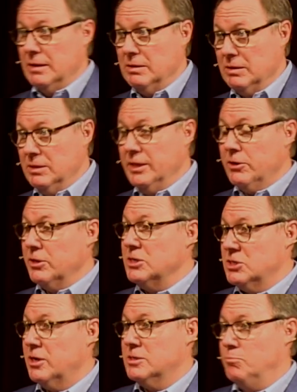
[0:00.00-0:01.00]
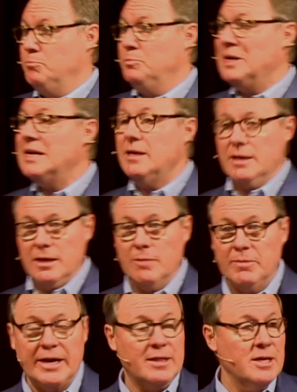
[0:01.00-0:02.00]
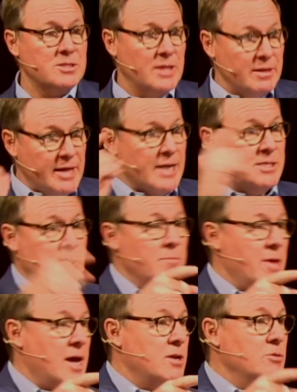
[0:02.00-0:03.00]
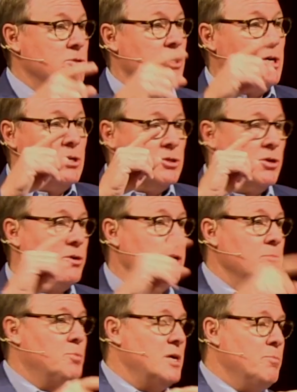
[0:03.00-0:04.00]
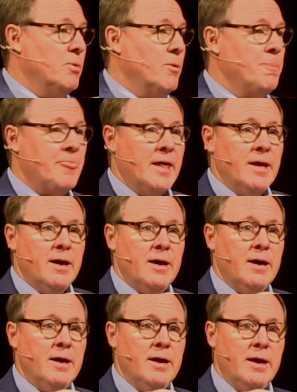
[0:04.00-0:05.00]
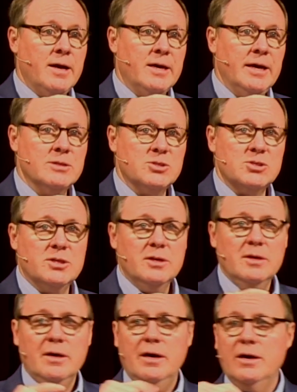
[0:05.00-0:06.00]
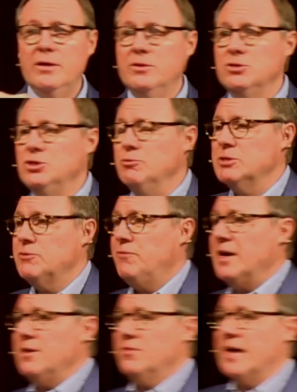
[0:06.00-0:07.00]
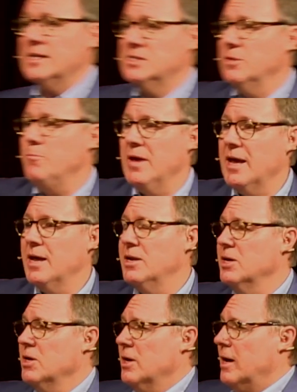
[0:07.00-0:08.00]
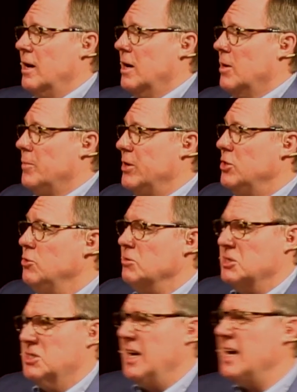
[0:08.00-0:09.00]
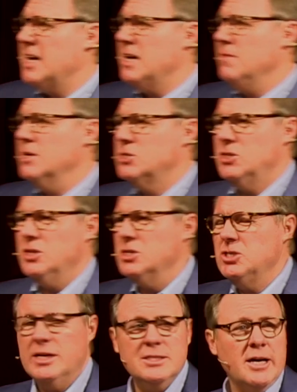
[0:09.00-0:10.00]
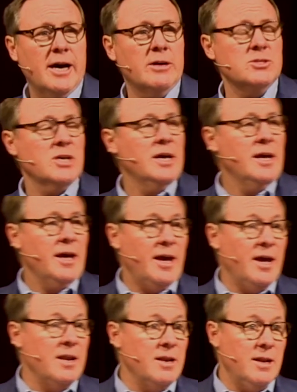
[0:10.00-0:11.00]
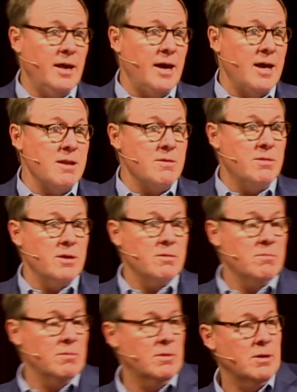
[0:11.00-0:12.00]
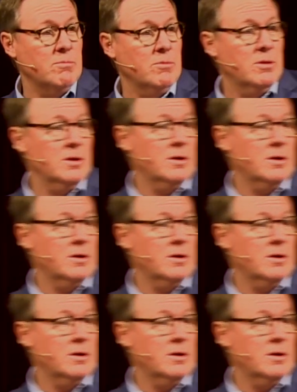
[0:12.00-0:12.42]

literally starts beating him like this. that's the man who's turning people uh, against uh, the Jewish faith. That's the man um, who is taking this to the Gentiles. And, and the, the, the